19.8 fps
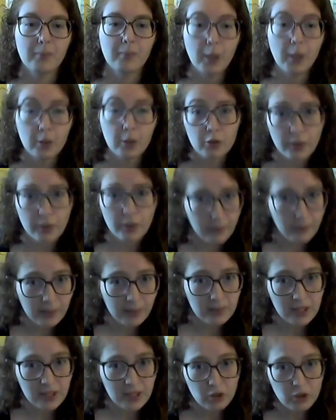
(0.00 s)
Poetry
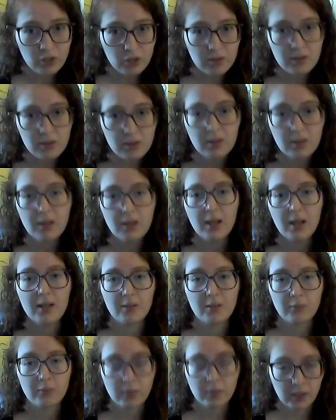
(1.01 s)
Foundation is
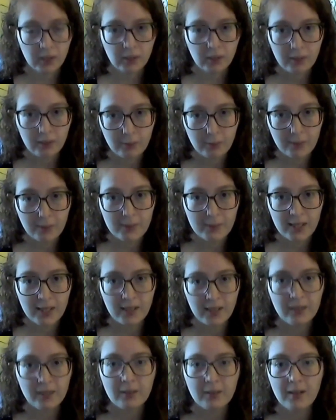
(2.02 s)
a really great
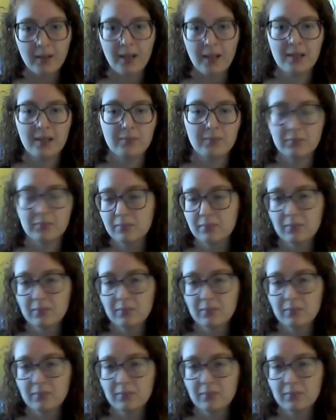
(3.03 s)
website, and